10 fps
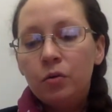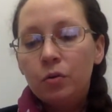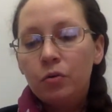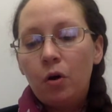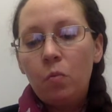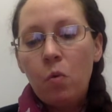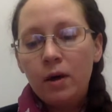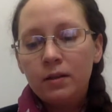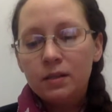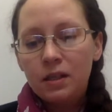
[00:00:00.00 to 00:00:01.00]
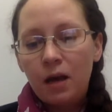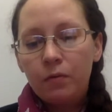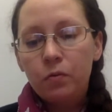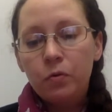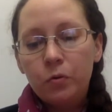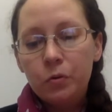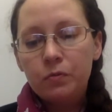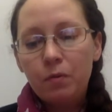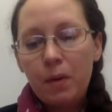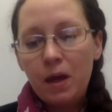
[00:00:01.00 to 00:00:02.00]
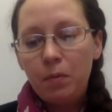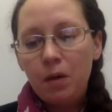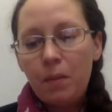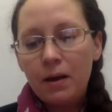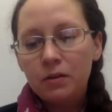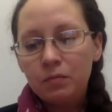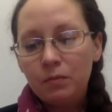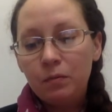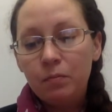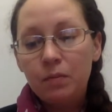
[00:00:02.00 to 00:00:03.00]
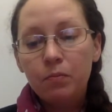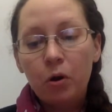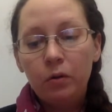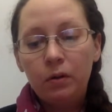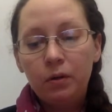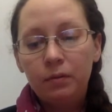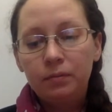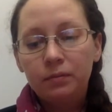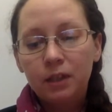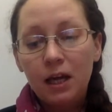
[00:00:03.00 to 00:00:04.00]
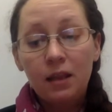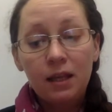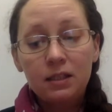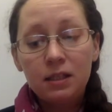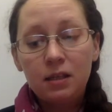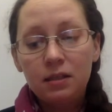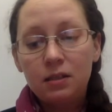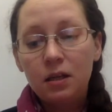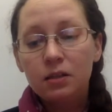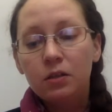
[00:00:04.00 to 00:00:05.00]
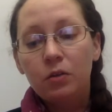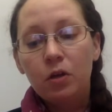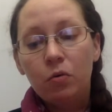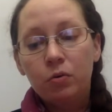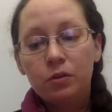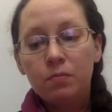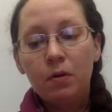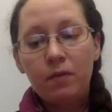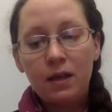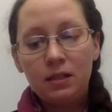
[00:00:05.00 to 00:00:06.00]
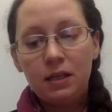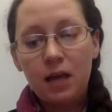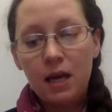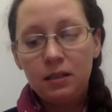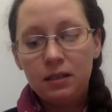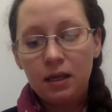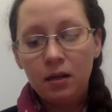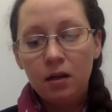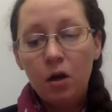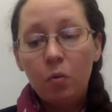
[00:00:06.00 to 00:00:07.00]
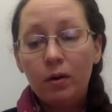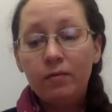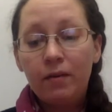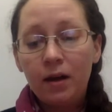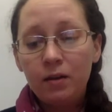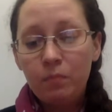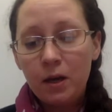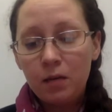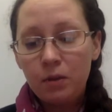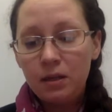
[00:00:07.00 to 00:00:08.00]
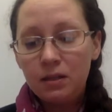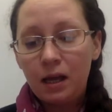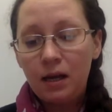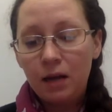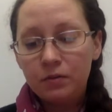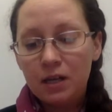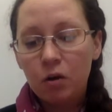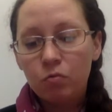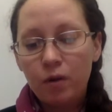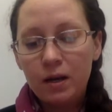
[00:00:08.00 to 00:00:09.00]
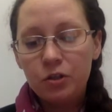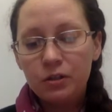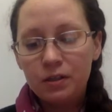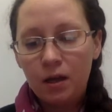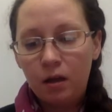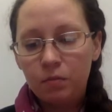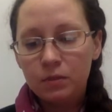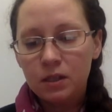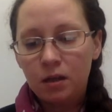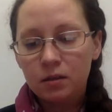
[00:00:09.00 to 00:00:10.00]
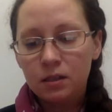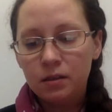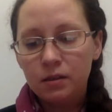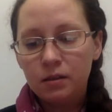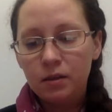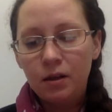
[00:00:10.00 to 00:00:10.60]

Not once have the rules for baby abandonment been broken. That is, until the autumn of 1880, when 5 babies are left in outrageous circumstances.